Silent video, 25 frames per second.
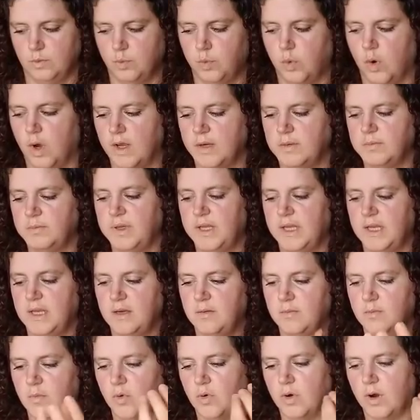one
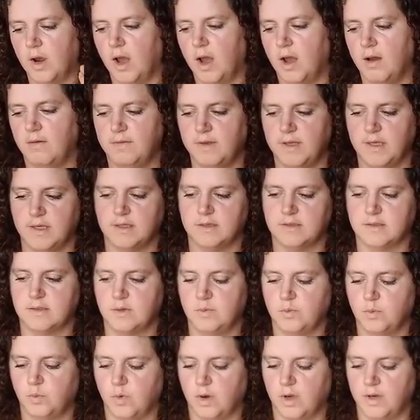being more obvious
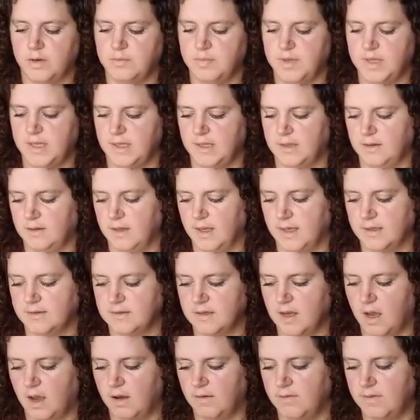and one being
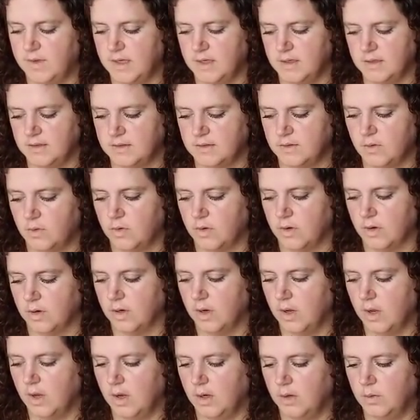less obvious,
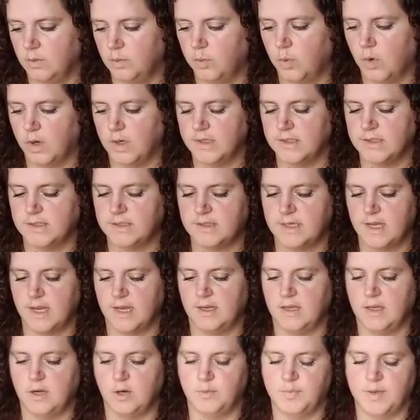or one
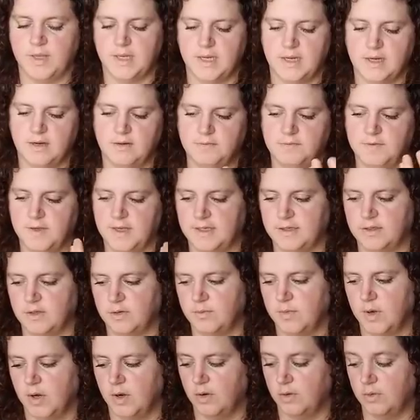state, you know, being in a
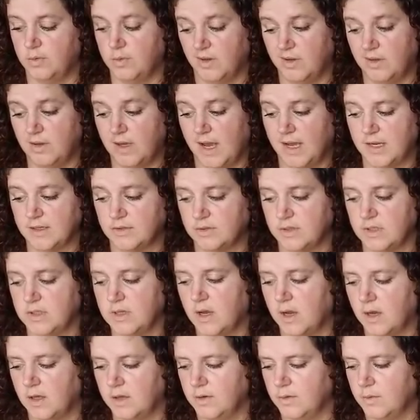victim mode, while actually
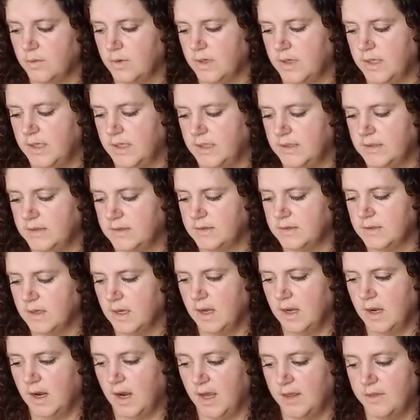the other one is
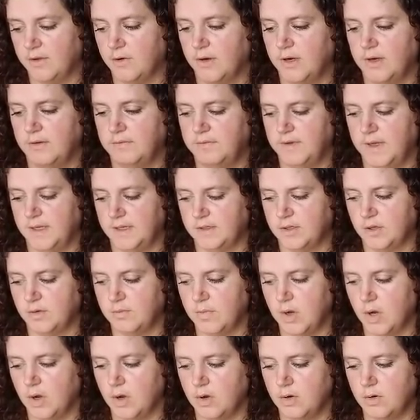either in a
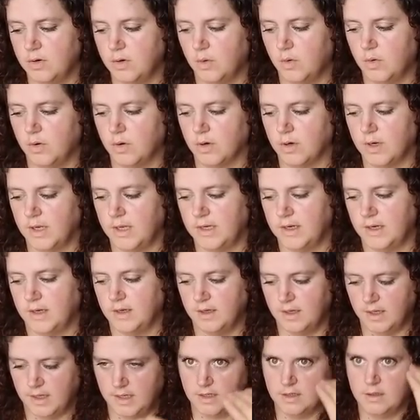victim mode or in
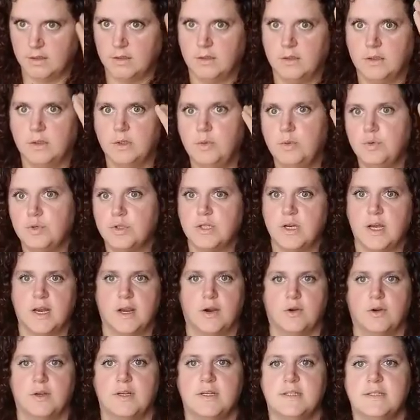an
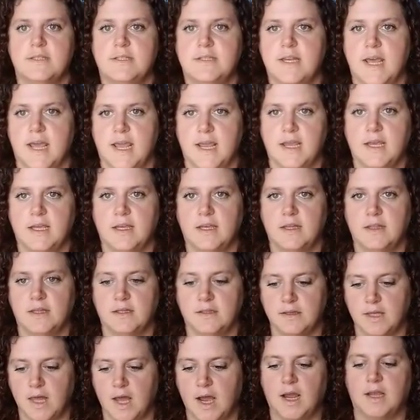illusionary state, and the
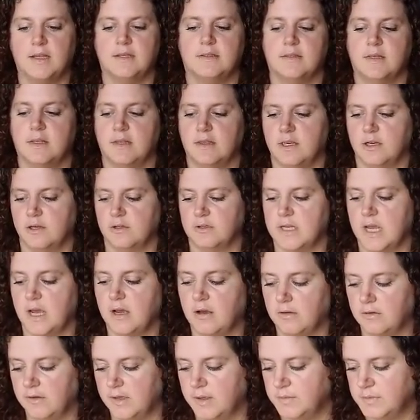lies that they're
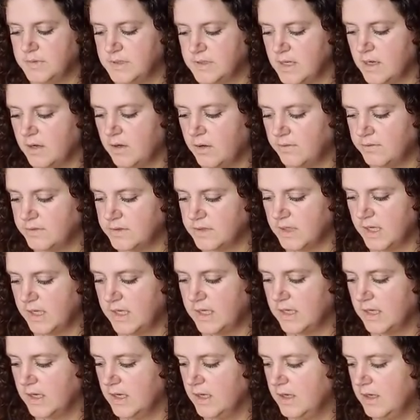telling themselves.
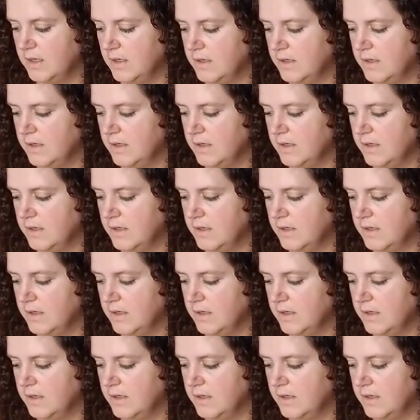Like,